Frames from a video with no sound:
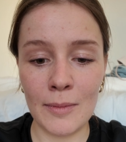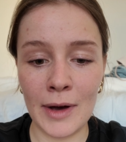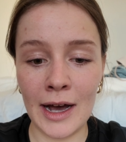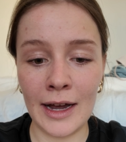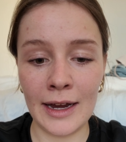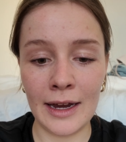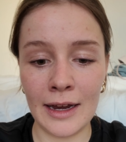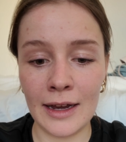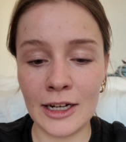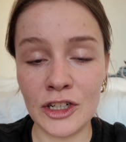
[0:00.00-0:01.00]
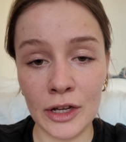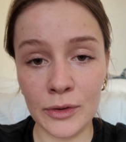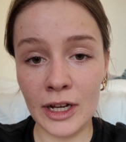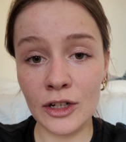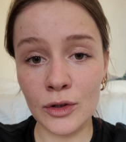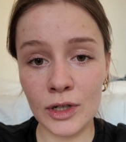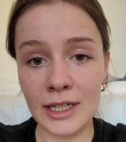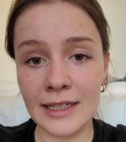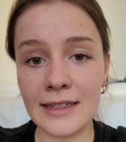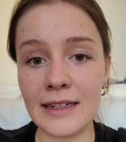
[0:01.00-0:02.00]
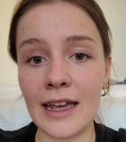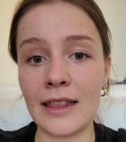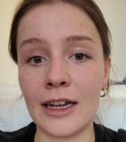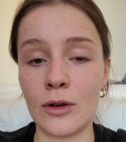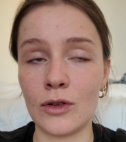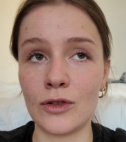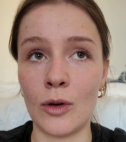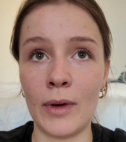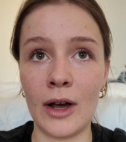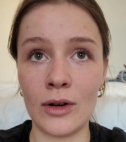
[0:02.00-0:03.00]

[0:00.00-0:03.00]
my general endurance and then also my,